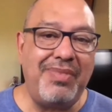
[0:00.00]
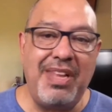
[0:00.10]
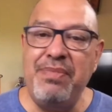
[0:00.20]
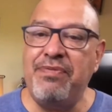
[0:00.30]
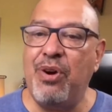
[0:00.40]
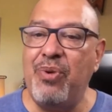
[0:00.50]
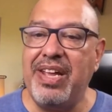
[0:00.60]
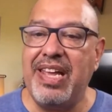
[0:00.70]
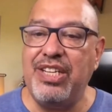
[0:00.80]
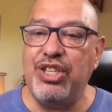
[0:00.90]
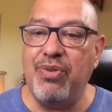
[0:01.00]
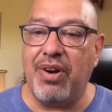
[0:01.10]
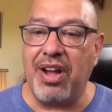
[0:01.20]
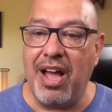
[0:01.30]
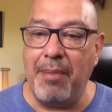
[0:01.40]
before we get into our
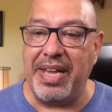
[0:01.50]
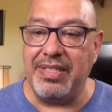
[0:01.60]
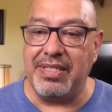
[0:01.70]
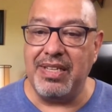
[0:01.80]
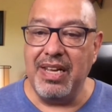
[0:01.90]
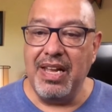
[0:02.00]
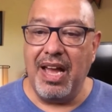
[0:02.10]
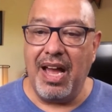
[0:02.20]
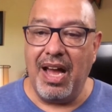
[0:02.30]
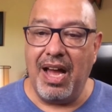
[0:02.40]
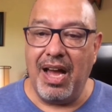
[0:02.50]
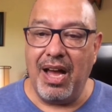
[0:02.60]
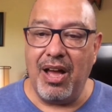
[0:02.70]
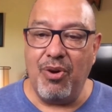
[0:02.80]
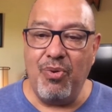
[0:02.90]
comments,
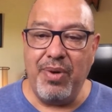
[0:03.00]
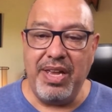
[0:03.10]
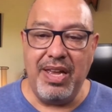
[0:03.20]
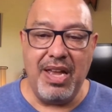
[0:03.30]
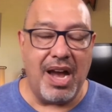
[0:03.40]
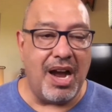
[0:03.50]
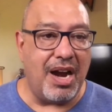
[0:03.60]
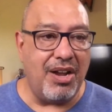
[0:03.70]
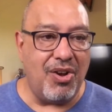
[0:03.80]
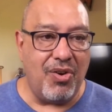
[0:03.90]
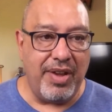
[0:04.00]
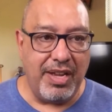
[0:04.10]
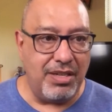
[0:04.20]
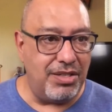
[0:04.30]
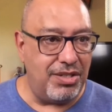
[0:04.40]
we are
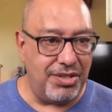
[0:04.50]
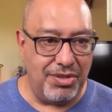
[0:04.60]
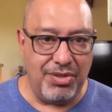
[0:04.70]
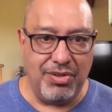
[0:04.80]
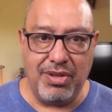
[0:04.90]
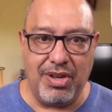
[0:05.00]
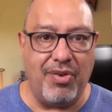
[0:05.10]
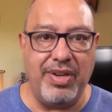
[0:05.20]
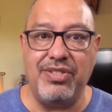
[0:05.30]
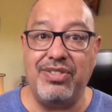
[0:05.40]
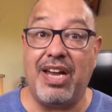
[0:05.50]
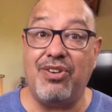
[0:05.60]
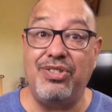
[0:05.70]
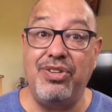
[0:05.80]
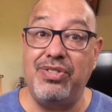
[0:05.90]
going to go into Taco
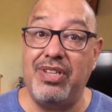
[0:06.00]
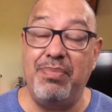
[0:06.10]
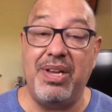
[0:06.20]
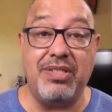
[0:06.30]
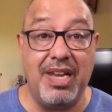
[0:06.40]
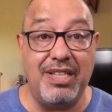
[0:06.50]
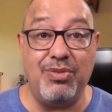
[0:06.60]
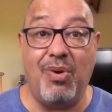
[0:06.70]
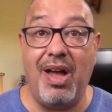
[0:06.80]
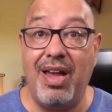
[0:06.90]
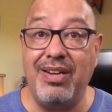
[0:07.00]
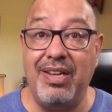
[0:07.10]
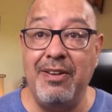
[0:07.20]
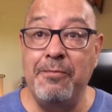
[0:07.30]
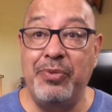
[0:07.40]
Tuesday, because guess what?
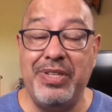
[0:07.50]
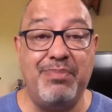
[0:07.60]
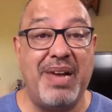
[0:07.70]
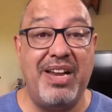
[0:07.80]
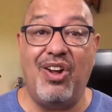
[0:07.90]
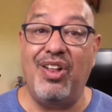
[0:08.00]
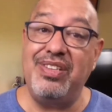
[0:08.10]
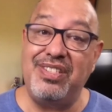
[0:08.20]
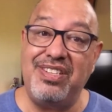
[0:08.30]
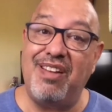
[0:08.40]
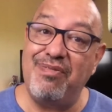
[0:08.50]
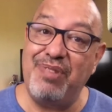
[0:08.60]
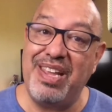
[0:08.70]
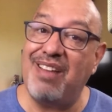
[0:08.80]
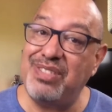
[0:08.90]
Despite all this stuff, we
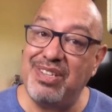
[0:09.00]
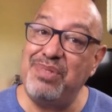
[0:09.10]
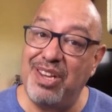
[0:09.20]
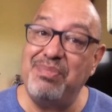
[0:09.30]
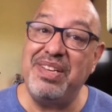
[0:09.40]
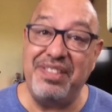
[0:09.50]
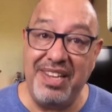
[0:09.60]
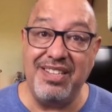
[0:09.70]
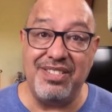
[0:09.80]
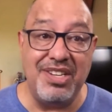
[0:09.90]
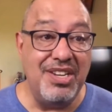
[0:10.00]
have some yummy things